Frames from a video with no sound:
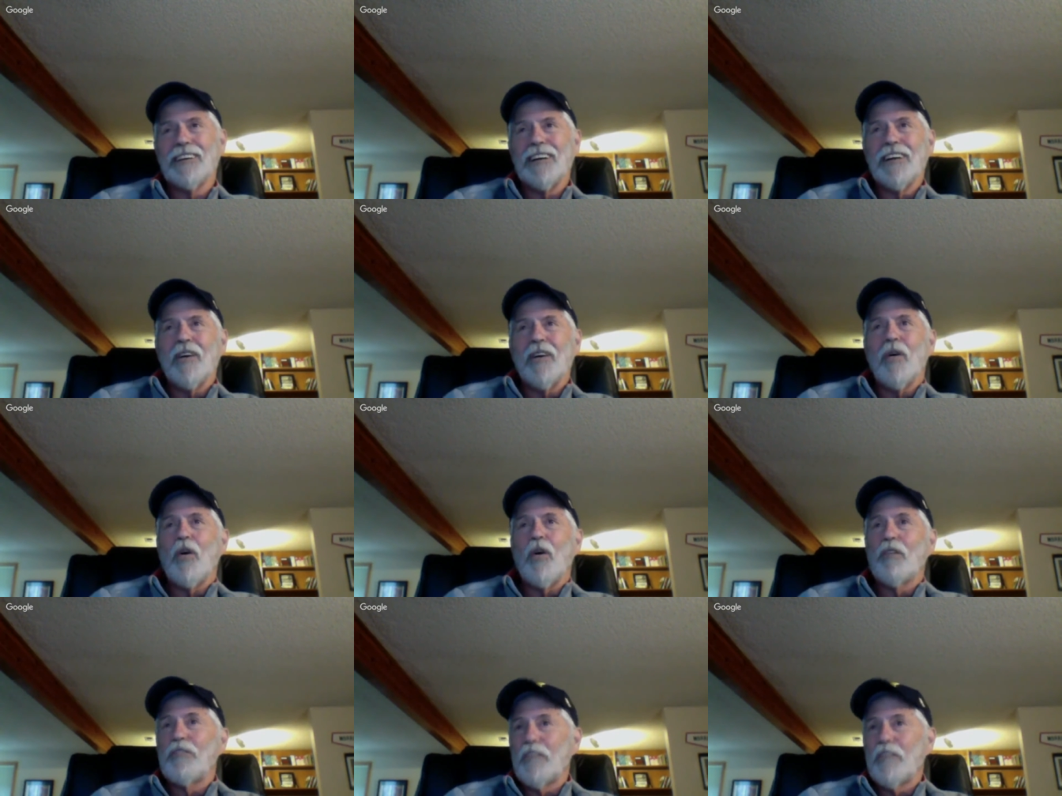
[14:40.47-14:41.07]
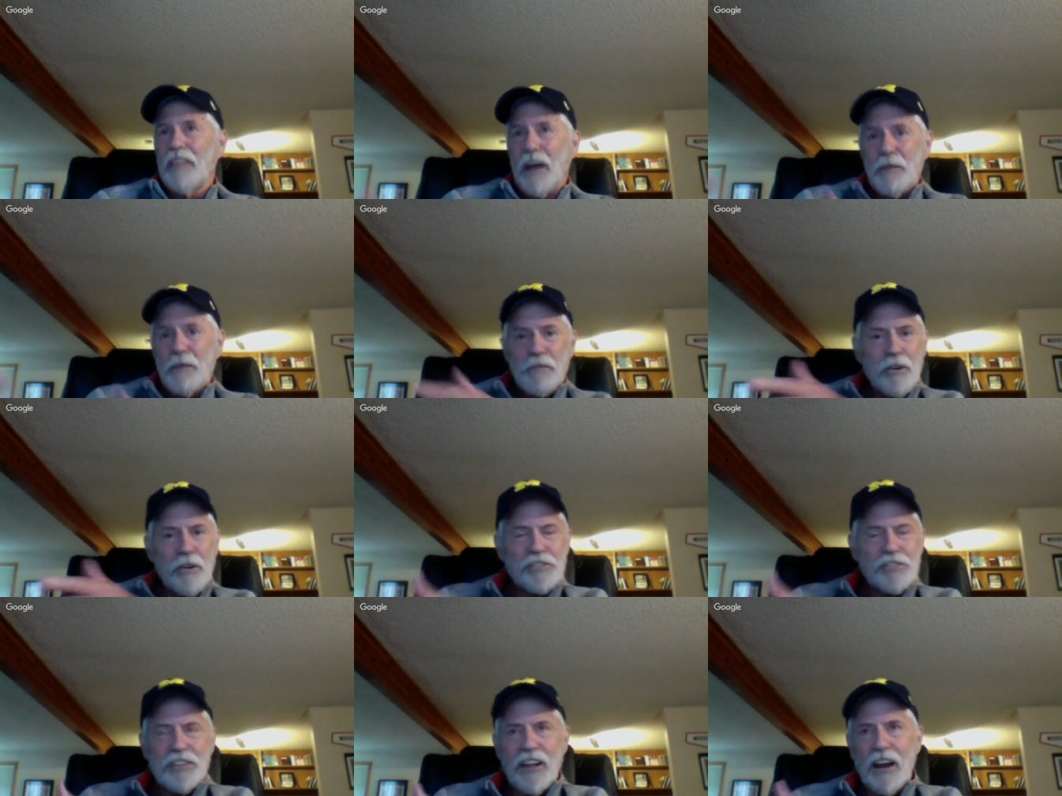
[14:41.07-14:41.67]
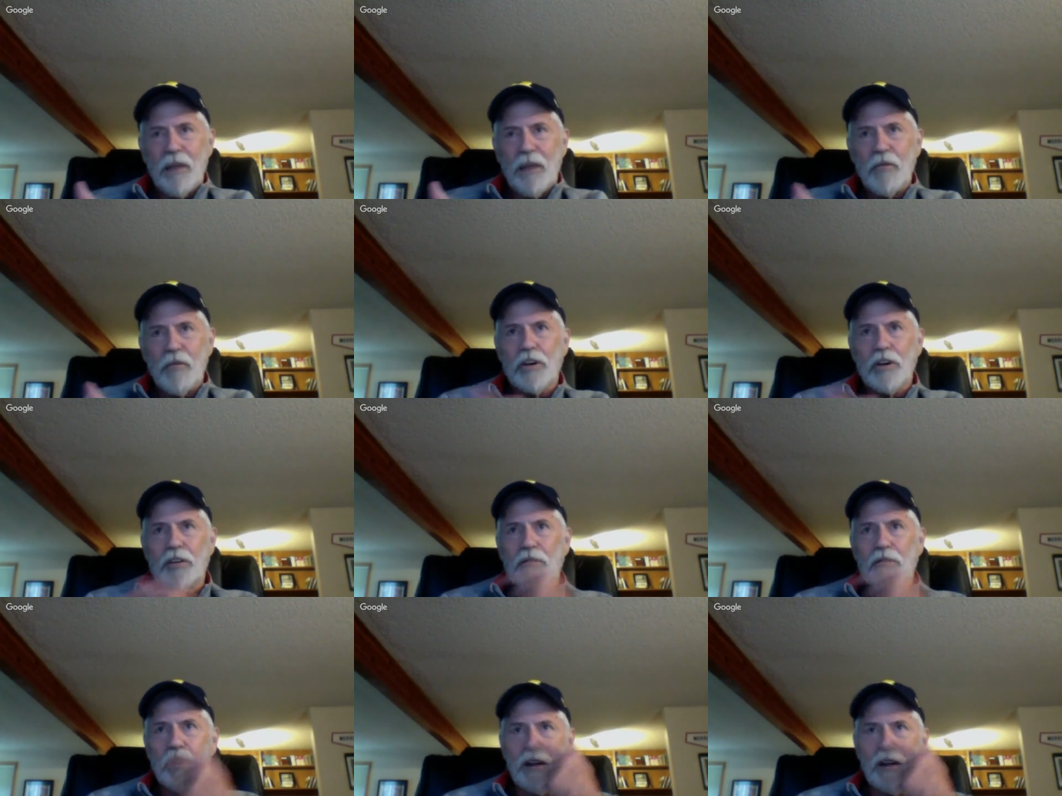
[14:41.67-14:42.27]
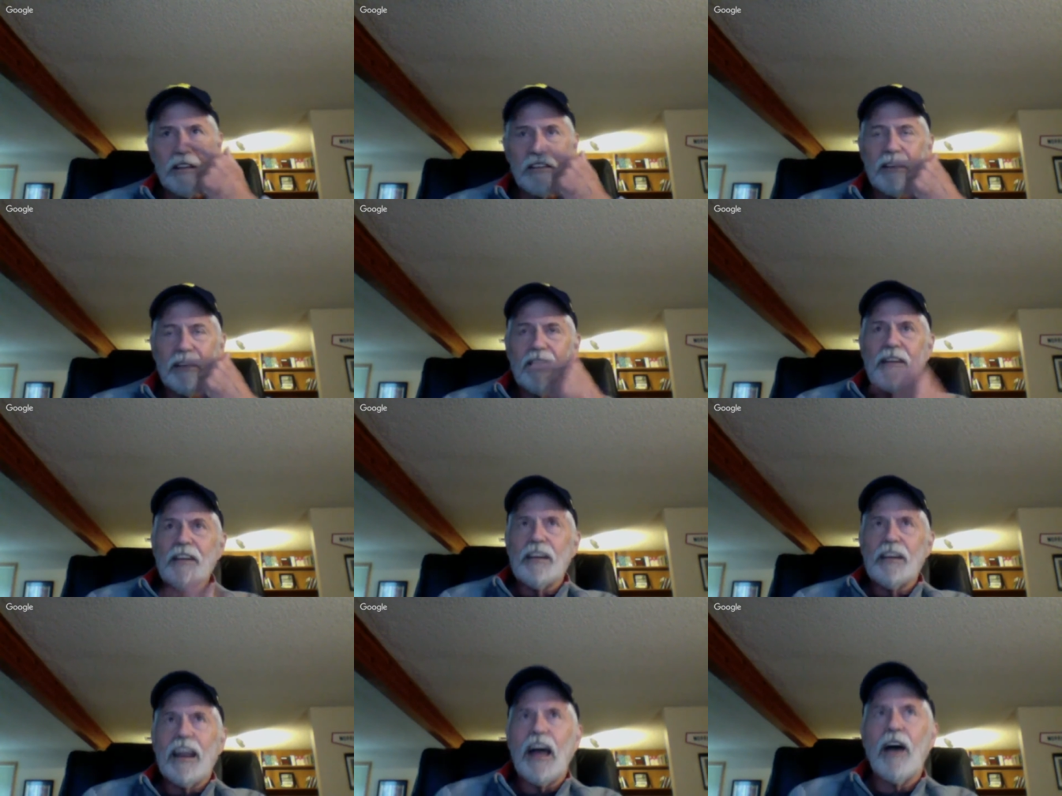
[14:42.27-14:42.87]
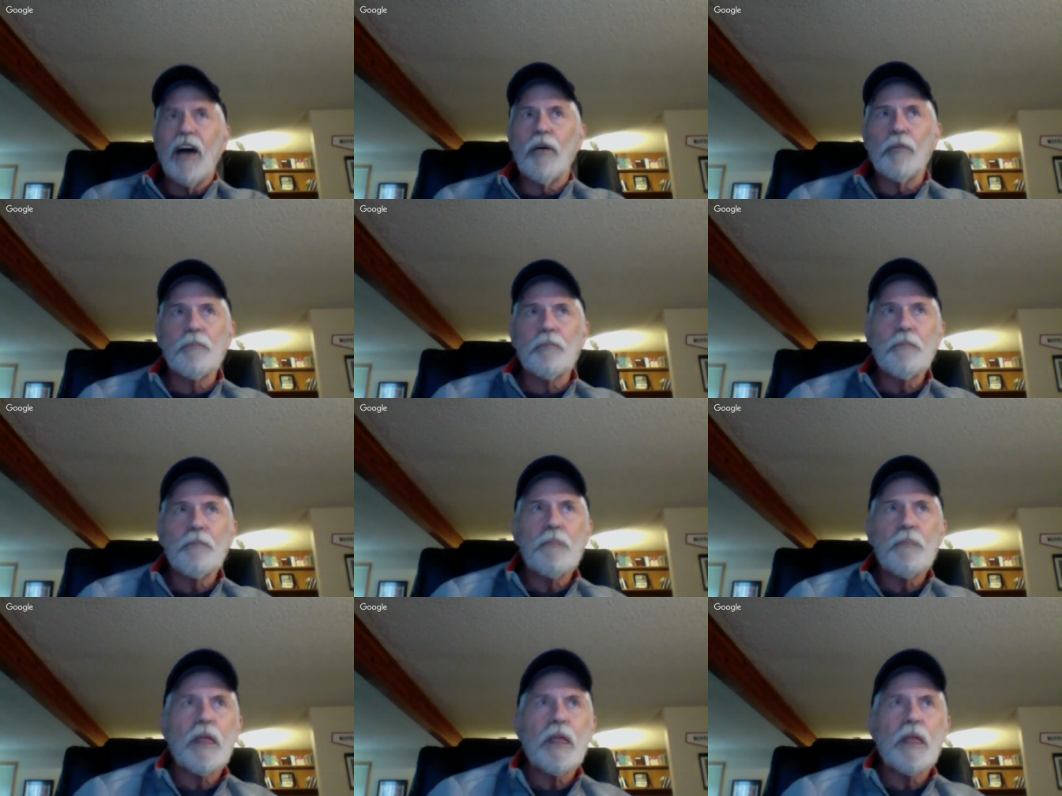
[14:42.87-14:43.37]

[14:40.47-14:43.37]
or for that person that I'm working with. Now,